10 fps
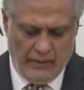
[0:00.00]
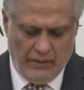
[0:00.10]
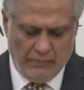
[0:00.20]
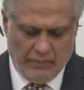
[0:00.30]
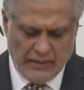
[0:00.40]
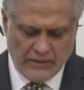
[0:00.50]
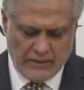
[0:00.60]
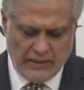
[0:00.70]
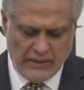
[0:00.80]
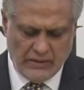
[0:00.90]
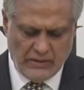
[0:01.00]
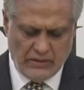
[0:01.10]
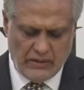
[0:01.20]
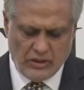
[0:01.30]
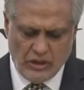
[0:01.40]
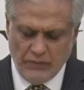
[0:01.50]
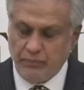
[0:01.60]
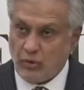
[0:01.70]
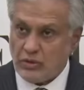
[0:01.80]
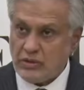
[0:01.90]
Pakistan's
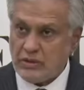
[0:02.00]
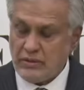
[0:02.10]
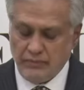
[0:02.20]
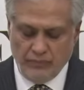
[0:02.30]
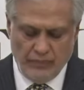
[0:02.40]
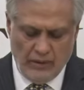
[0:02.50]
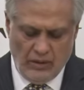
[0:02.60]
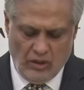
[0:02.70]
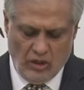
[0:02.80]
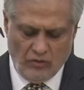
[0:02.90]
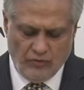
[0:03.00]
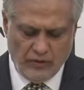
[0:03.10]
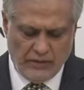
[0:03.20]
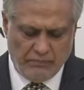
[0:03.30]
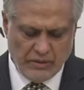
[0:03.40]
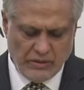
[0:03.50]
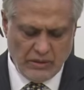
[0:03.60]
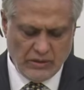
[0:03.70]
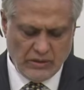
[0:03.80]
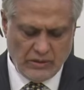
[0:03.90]
seaports offer the
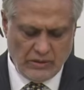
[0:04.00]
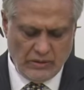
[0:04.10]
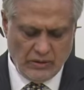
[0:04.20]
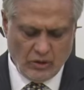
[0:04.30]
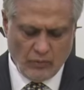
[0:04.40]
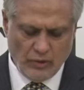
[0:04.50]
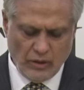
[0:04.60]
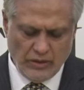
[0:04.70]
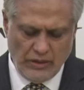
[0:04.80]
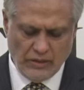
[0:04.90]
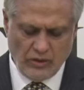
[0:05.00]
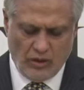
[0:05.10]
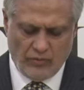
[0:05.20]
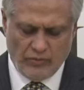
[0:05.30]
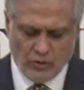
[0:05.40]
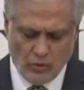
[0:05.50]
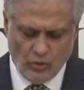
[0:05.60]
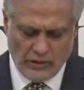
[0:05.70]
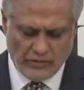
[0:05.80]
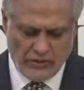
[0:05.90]
business communities of our two
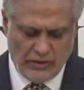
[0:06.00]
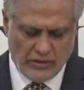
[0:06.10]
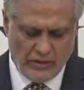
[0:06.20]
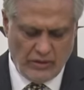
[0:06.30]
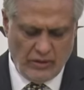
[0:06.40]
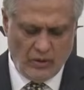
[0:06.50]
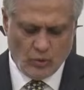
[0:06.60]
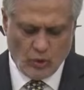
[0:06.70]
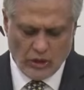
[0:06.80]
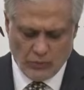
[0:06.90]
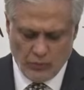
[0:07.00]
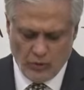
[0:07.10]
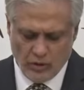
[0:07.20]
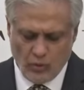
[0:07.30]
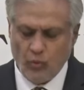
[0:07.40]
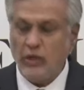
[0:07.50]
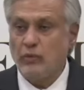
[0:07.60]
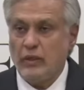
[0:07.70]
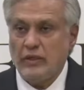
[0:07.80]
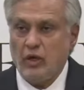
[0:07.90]
countries to explore
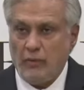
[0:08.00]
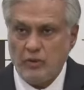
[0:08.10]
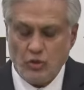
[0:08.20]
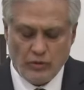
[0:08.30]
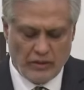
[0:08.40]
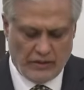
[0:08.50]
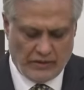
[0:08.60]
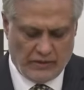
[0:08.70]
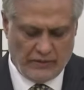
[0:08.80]
win-win opportunities.